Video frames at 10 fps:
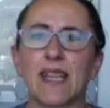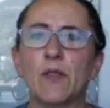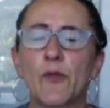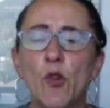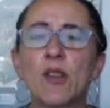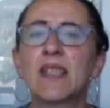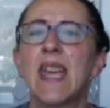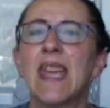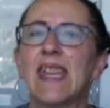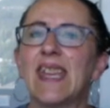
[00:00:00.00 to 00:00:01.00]
And of course,
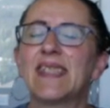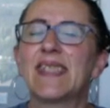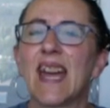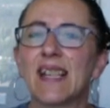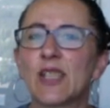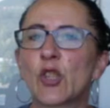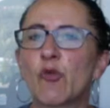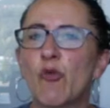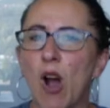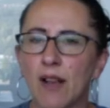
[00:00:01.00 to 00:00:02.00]
it does
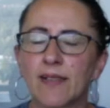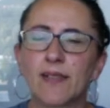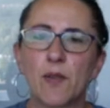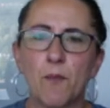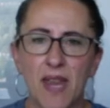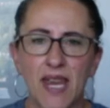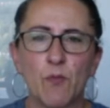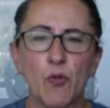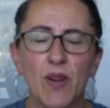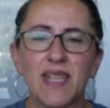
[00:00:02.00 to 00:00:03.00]
cross the main
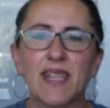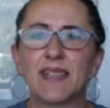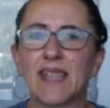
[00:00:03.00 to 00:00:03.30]
meridians